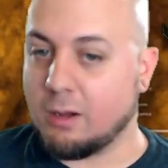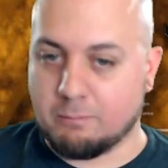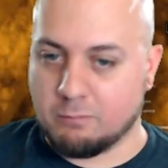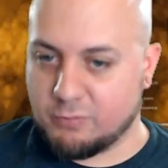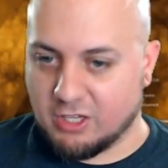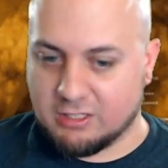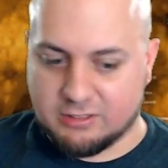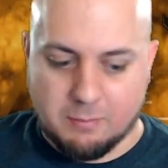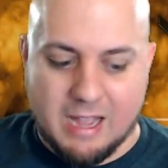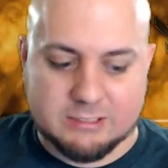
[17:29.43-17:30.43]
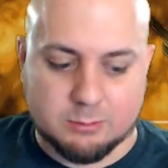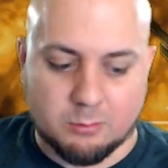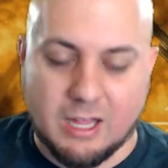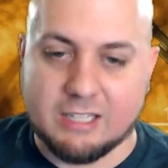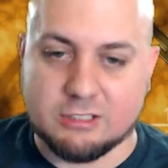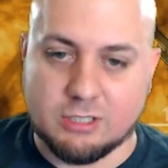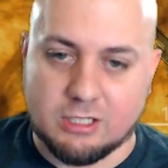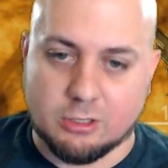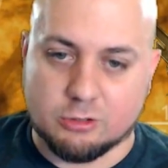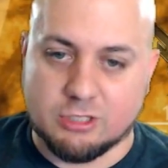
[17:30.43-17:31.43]
the maximum light,
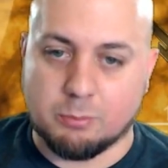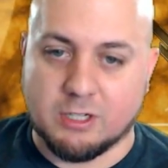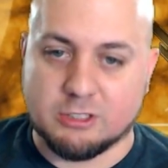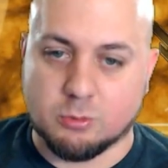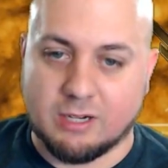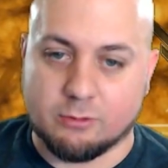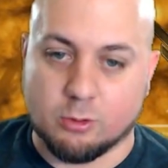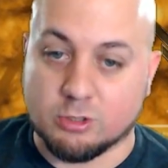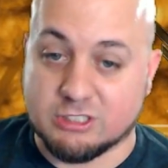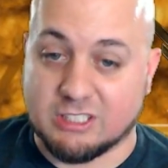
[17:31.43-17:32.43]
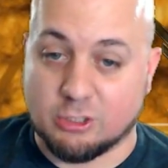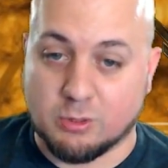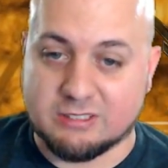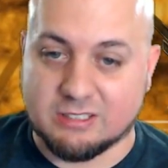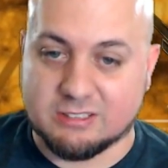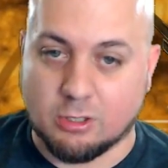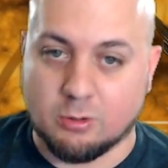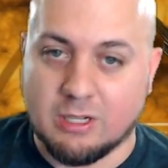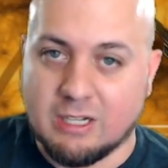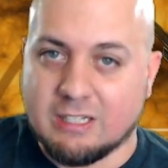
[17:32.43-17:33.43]
jump range or whatever, or just increase it.
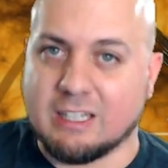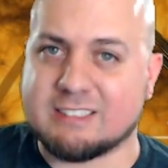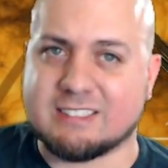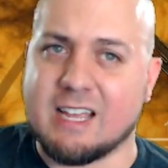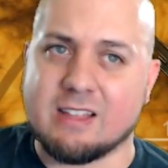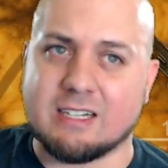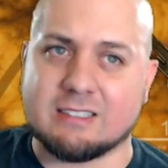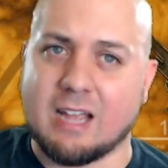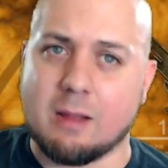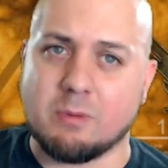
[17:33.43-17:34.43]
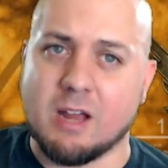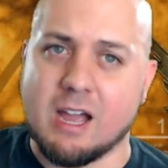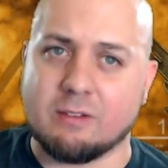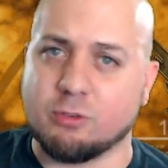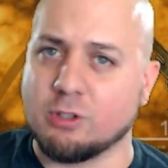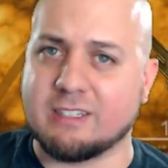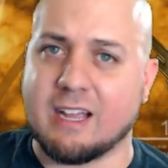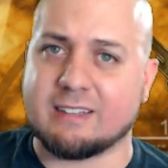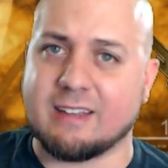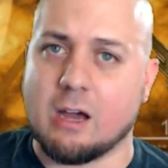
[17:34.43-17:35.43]
So let's say that a Type 9 fully
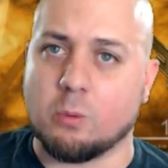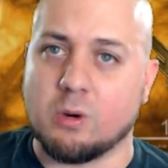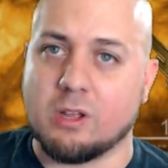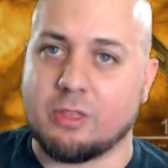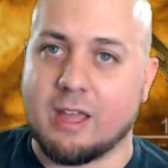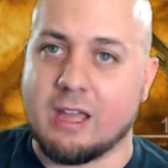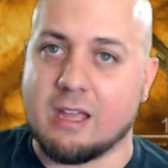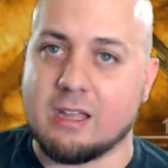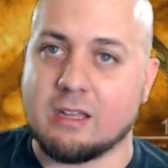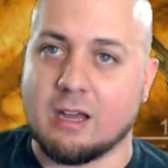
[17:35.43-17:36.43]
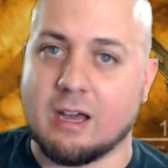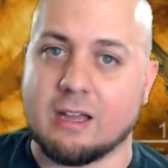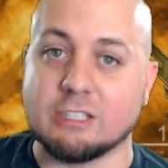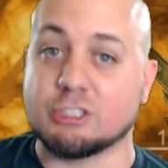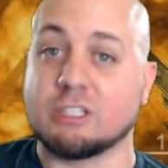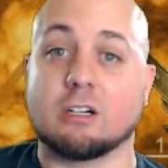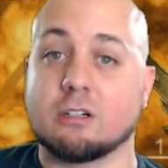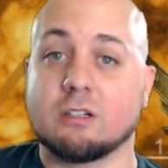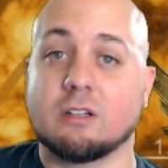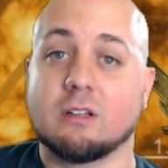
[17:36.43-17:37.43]
decked out with a
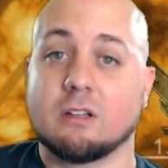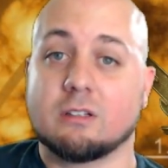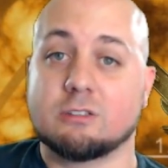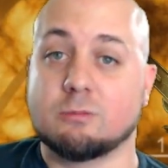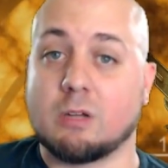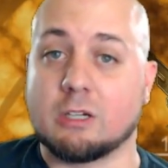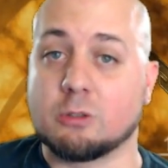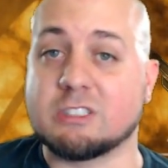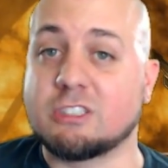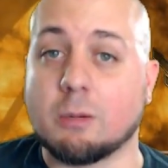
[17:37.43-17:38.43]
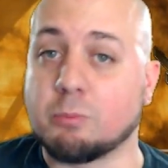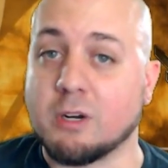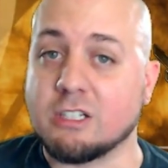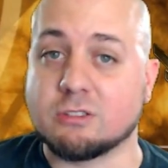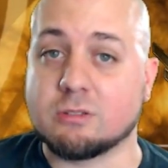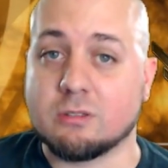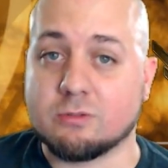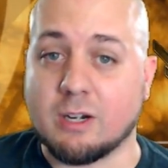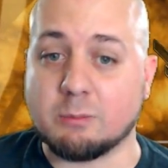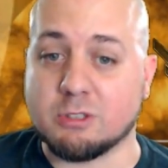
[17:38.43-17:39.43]
engineered increased jump range
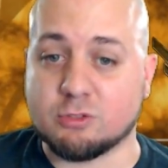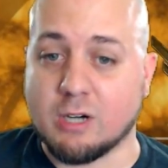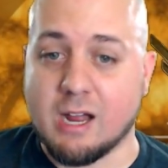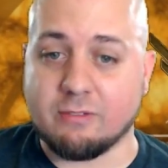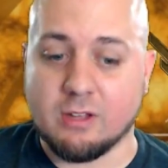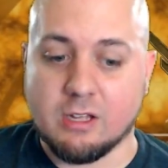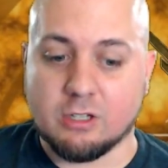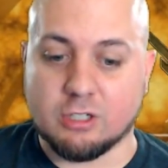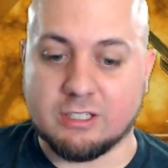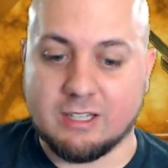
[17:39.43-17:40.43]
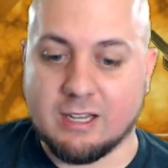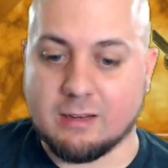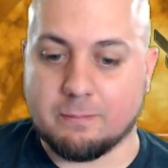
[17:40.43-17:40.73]
frameshift drive could get,